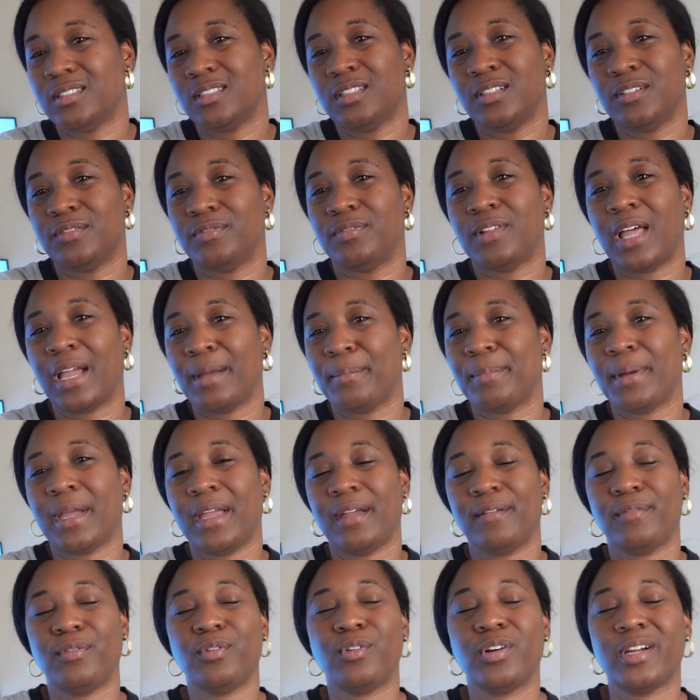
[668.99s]
of like
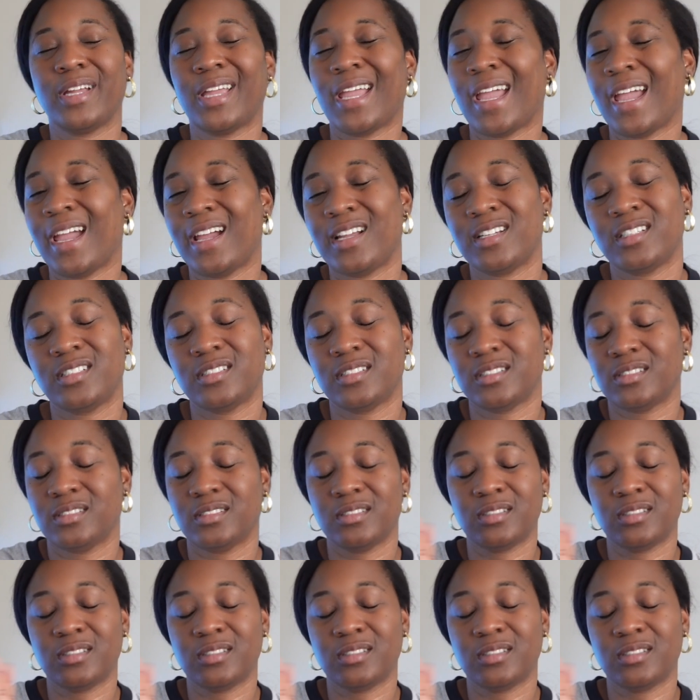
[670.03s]
paying for it cash.